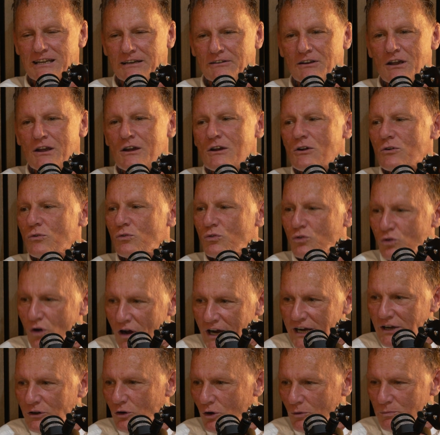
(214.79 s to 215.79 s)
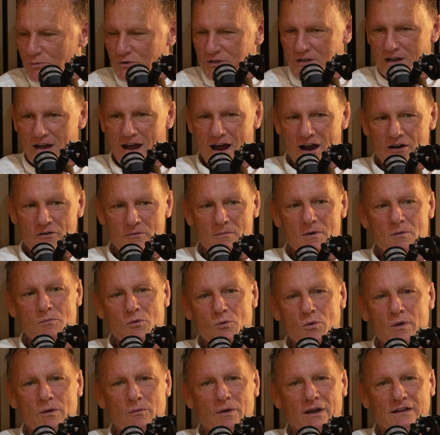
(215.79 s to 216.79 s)
And right up to, I
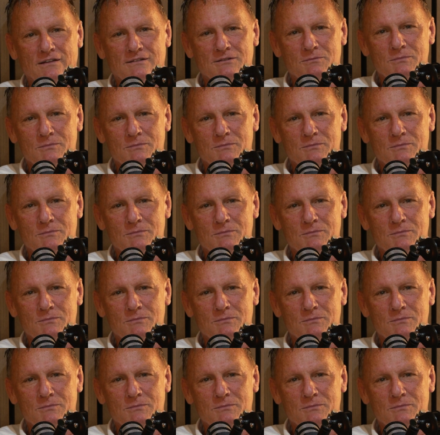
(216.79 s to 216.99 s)
remember we went